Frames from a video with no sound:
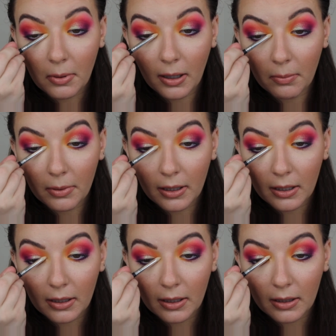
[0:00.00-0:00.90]
Pop
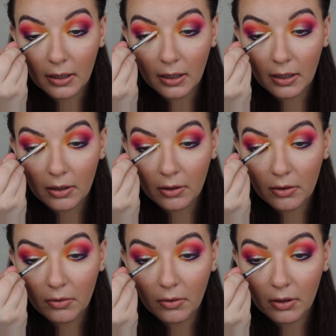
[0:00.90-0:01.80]
it in the inner
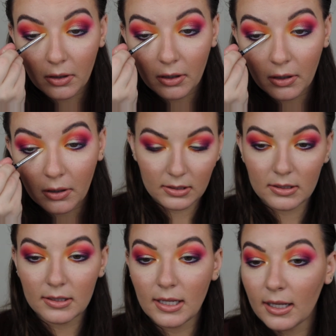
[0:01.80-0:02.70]
corner. This
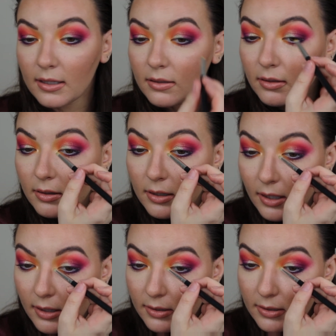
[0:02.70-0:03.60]
is like a
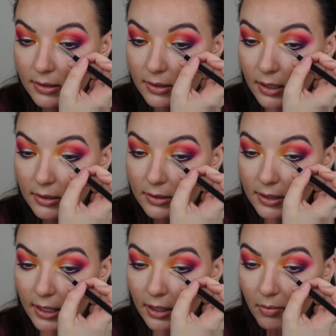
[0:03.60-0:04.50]

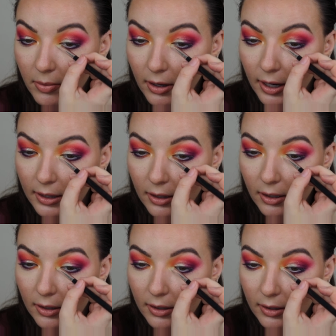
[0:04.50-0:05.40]
sunset-y Pride
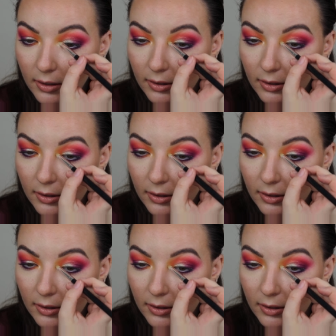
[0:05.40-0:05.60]
look.